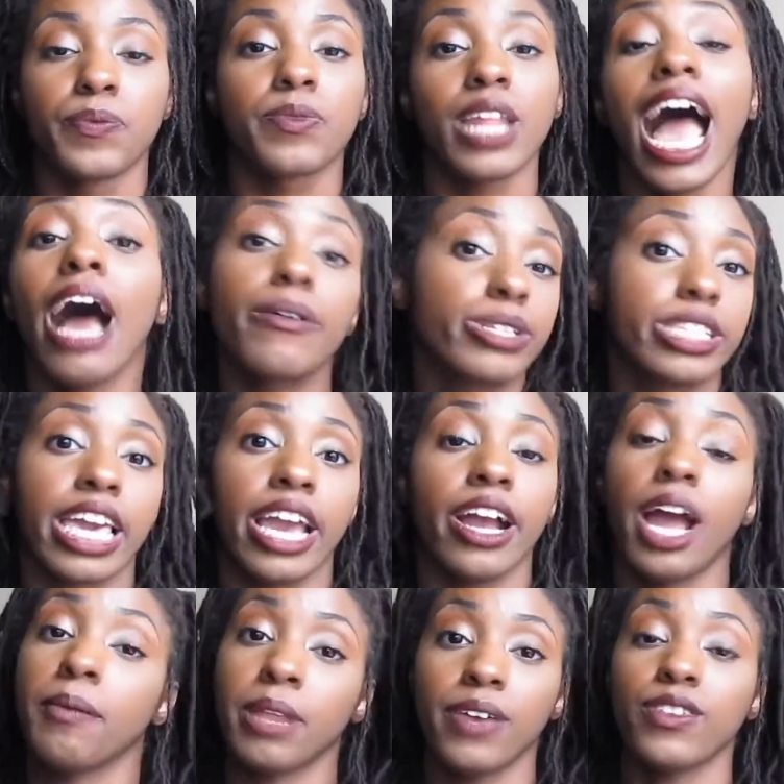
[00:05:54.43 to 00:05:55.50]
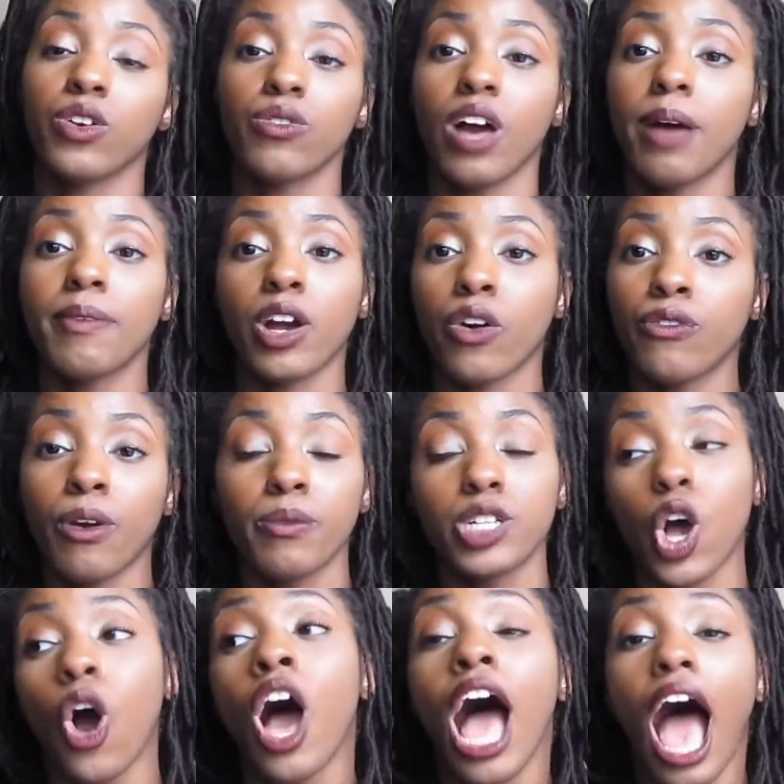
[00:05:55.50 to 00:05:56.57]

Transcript: I was scared. I'm not even, I'm not gonna front with y'all.